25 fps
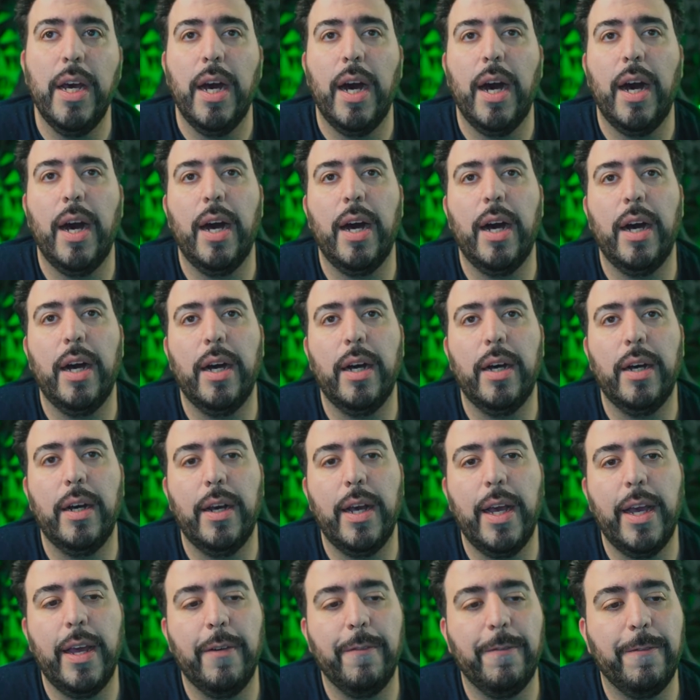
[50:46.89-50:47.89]
Uh,
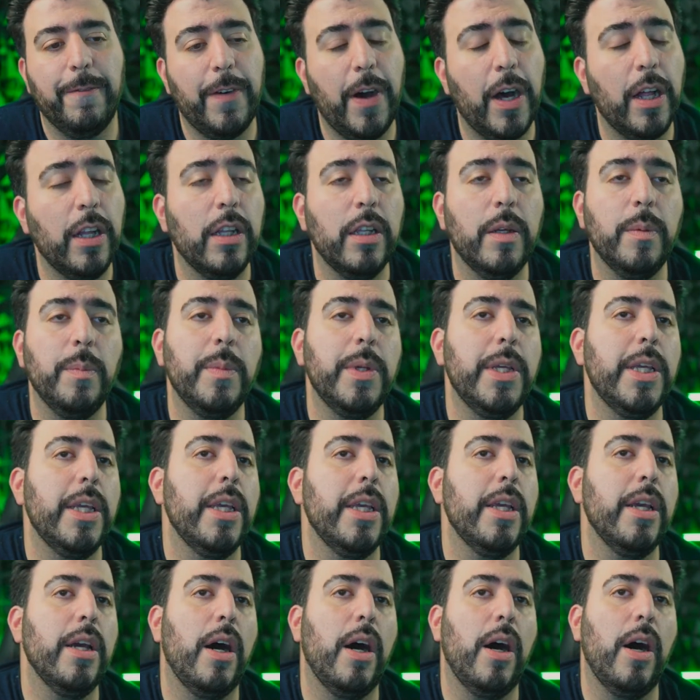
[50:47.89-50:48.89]
and follow
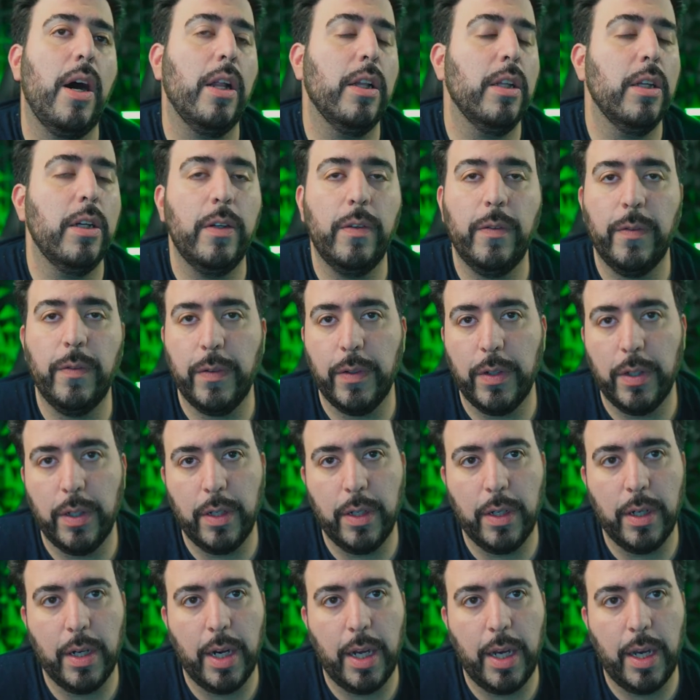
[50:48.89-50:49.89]
me all
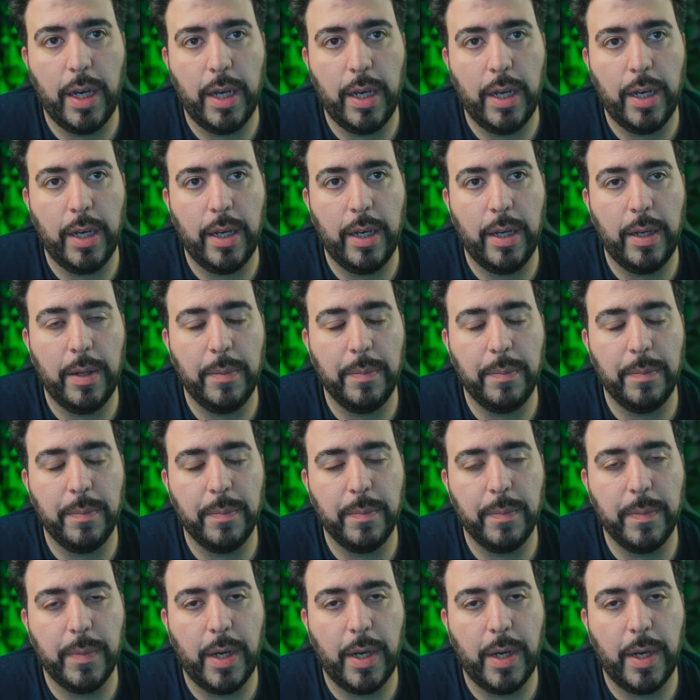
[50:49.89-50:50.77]
over um,